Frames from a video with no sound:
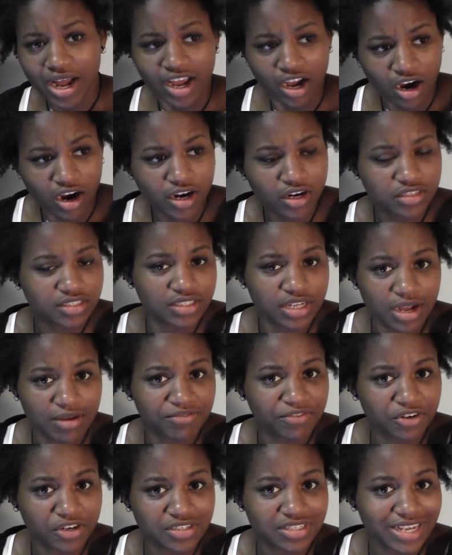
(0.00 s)
My heart
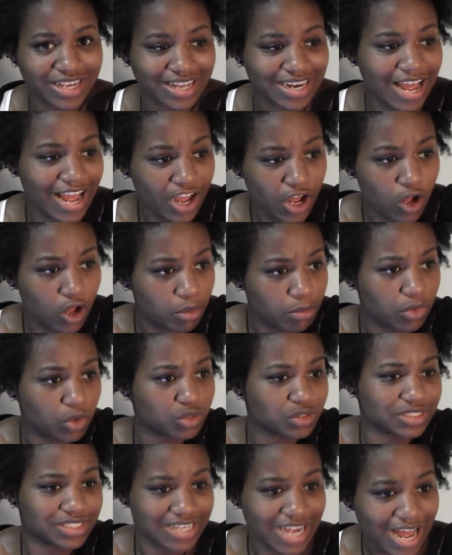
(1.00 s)
stopped for a second. I
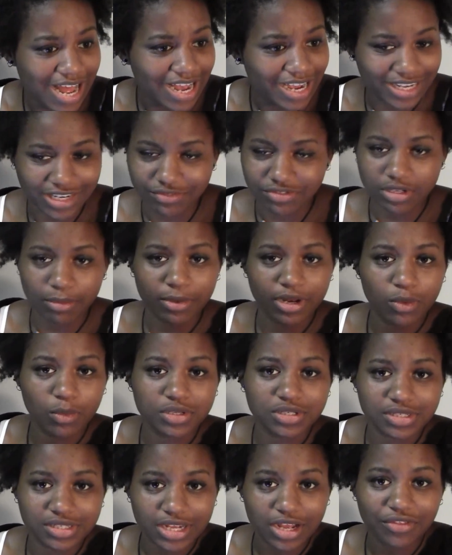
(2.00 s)
almost died. If somebody
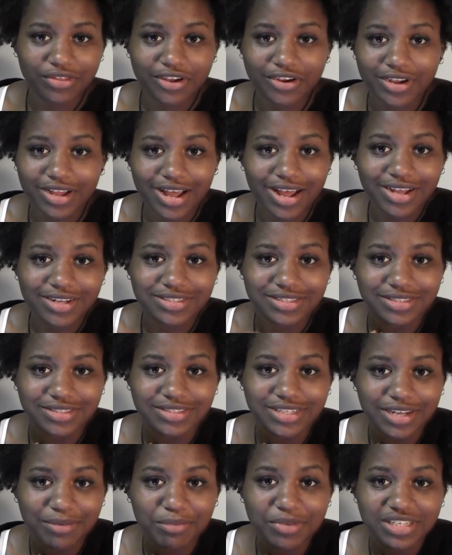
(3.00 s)
wants to tell their God to
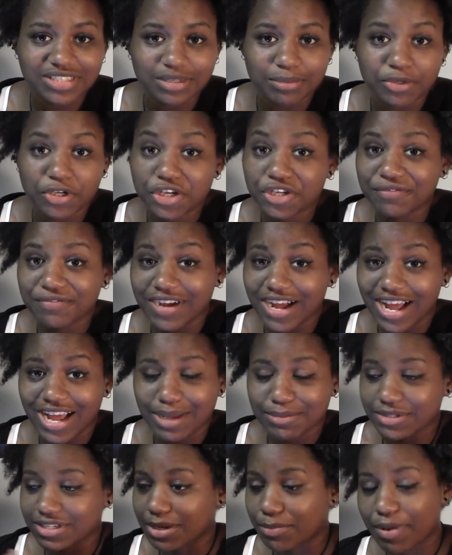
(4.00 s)
send me some good
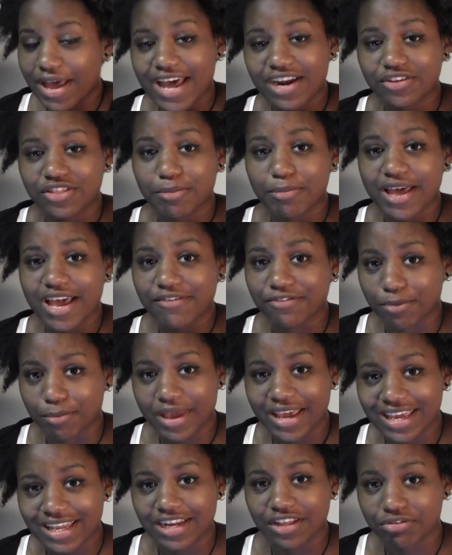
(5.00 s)
vibes and a pat on the back for
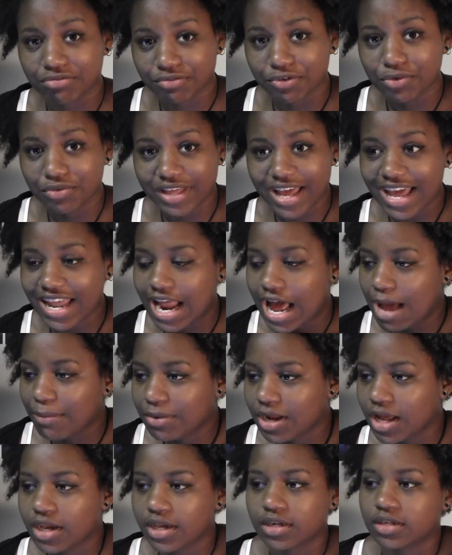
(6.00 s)
making it through that, I'm
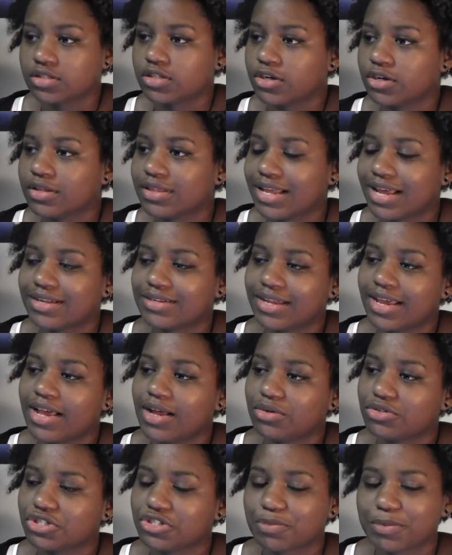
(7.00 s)
not gonna turn that
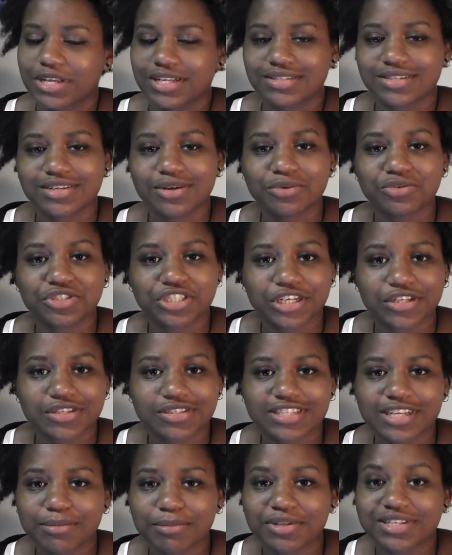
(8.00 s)
down just because I don't share the
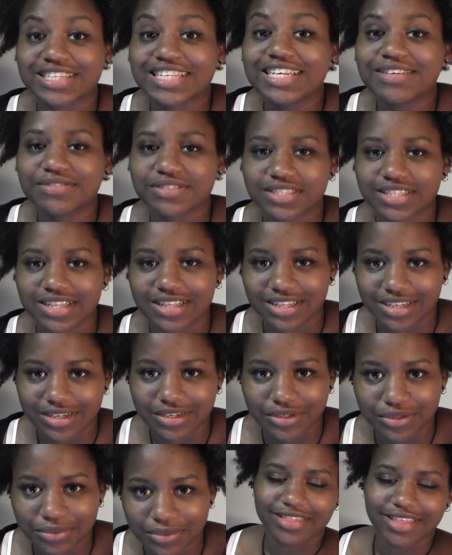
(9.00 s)
same beliefs that they
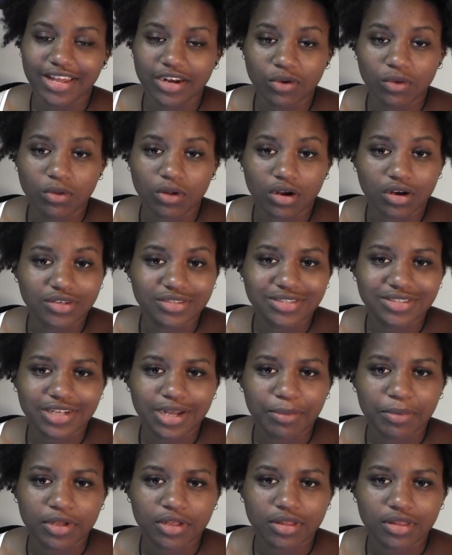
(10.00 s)
do. That whole
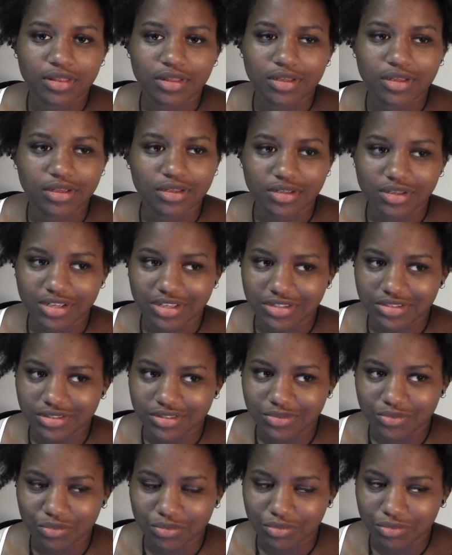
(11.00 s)
heart-stopping thing
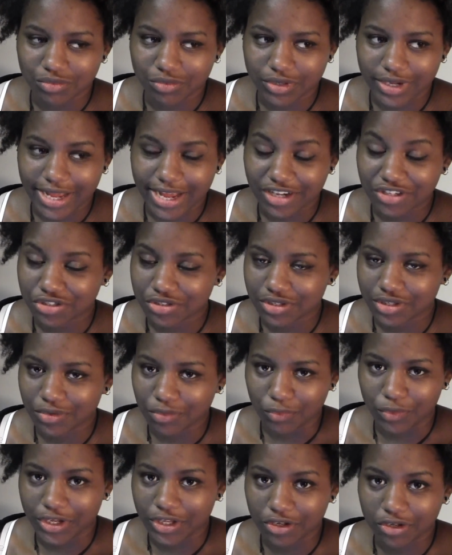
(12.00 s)
isn't actually
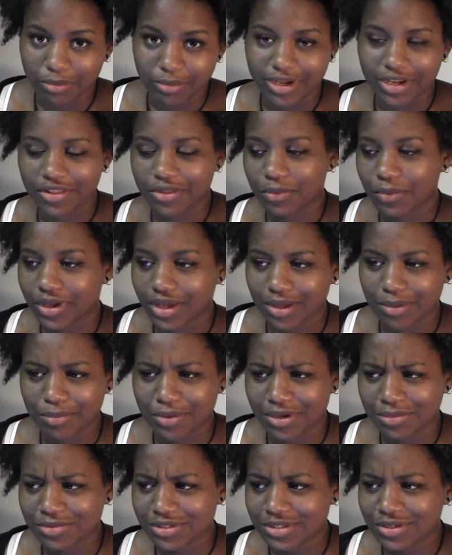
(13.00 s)
real, by the way,
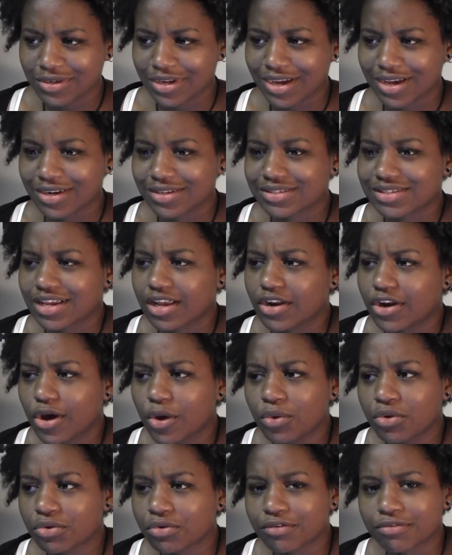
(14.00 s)
but I'm still not gonna say
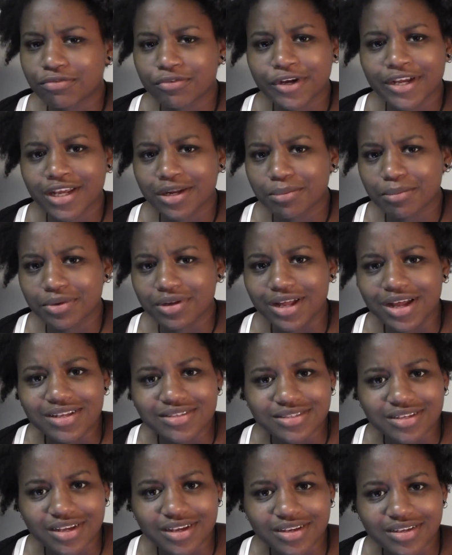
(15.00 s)
no to a friggin'
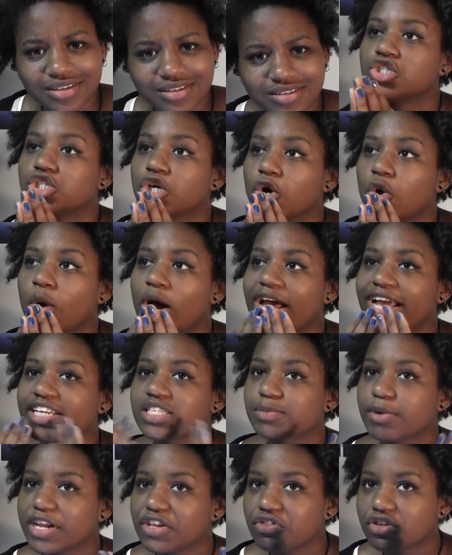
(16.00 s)
blessing. So I
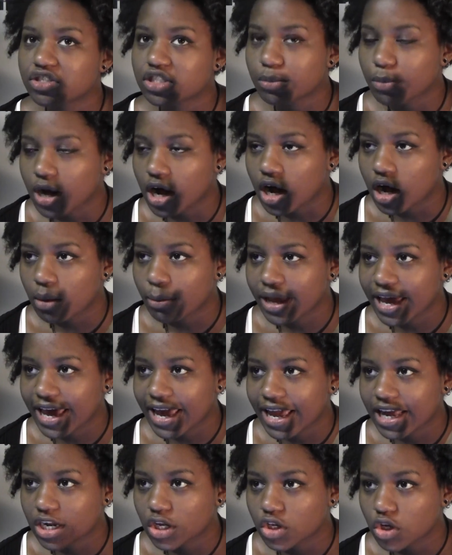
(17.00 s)
explained this to Bob,
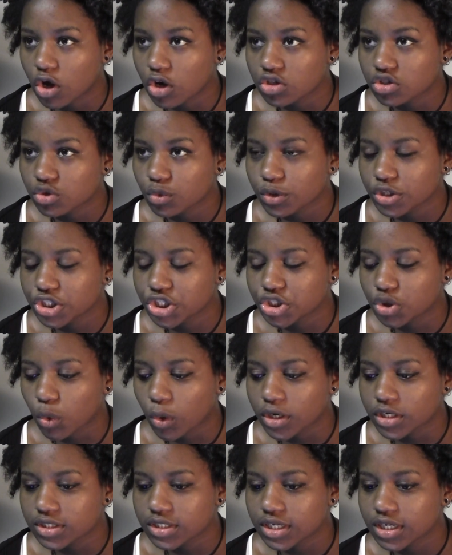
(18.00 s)
and long story
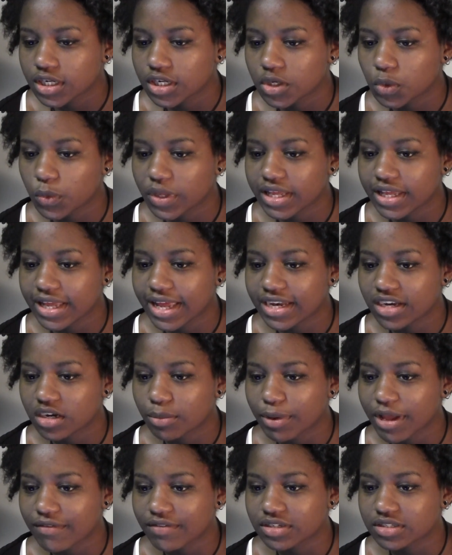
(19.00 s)
short, we ended
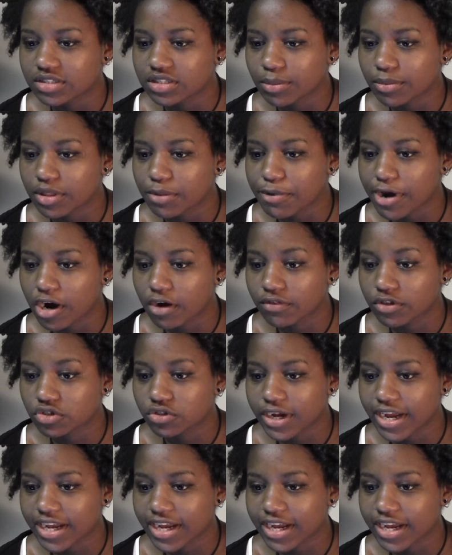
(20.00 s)
up having to summon the power of the